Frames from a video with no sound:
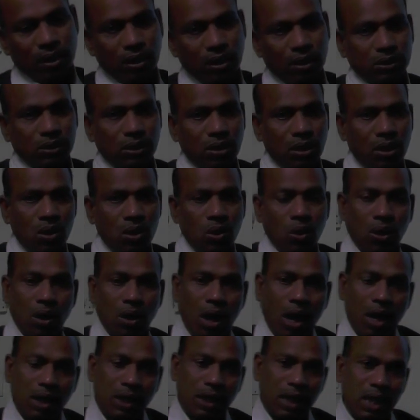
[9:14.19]
So
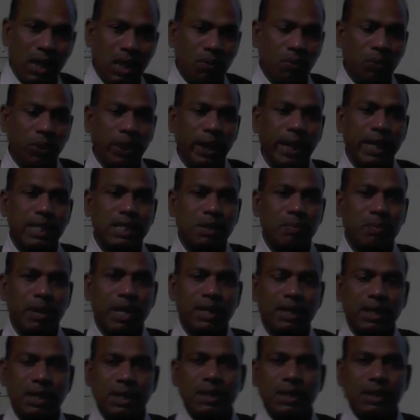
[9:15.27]
already we
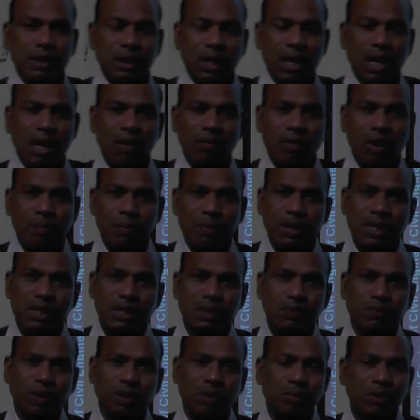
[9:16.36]
estimated the
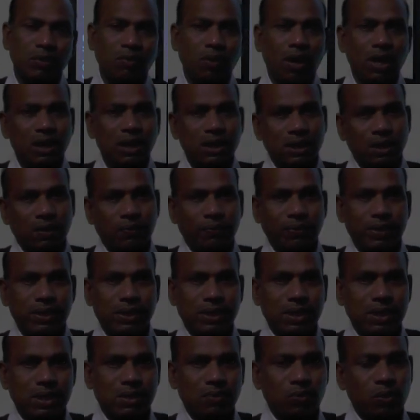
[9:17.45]
evaporation from the water
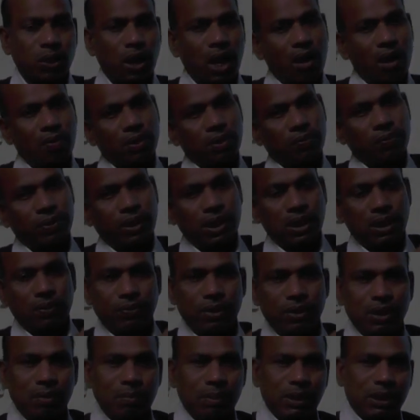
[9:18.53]
surfaces. We have different
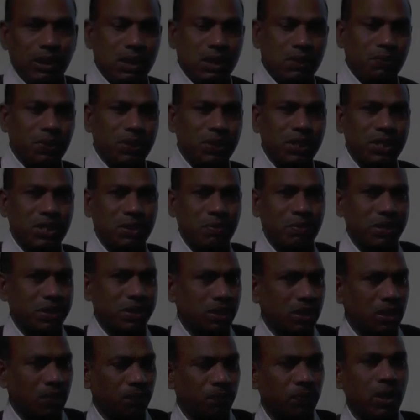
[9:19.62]
methods for the
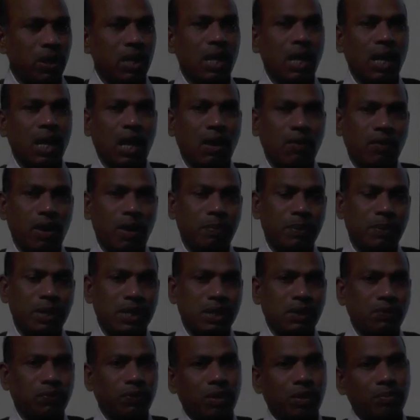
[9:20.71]
estimation of
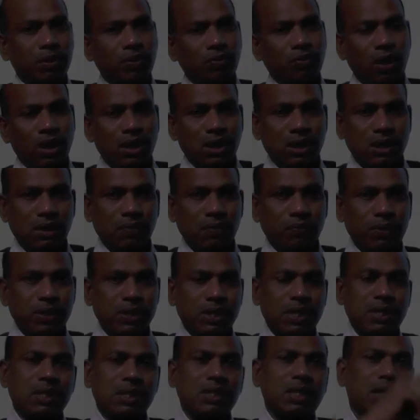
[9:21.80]
evaporation from the water
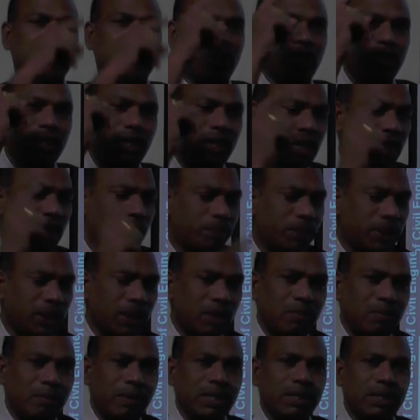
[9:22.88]
surfaces, that are the
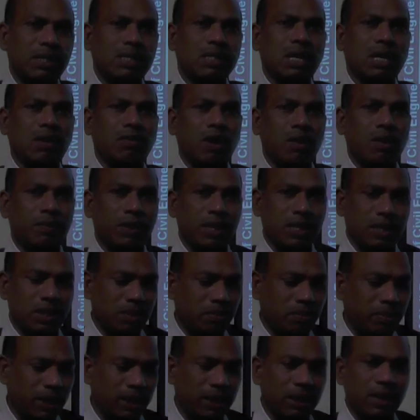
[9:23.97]
empirical methods,
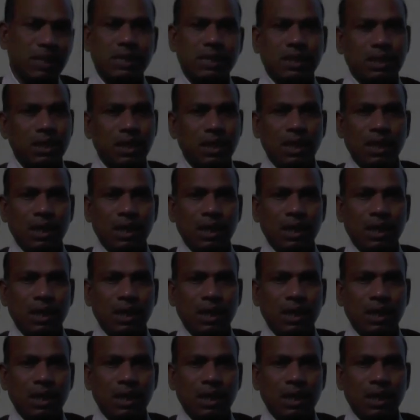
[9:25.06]
evaporation methods.